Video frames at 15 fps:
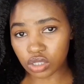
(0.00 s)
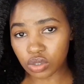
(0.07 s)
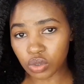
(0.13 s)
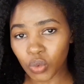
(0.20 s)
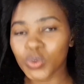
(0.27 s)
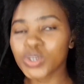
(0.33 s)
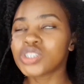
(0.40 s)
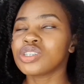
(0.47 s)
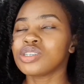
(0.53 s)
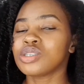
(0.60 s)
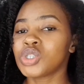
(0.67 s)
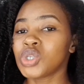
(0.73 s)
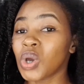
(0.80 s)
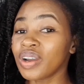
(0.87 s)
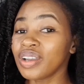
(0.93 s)
which is
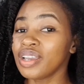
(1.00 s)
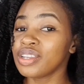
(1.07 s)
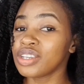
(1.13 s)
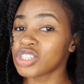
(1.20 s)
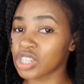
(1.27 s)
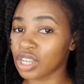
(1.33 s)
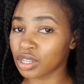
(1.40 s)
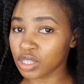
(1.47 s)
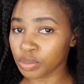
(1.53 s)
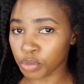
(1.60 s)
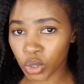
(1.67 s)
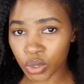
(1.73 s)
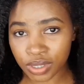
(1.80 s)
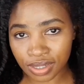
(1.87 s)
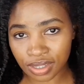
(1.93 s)
your initial
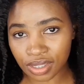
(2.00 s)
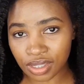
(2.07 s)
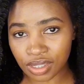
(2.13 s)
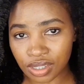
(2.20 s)
deposit.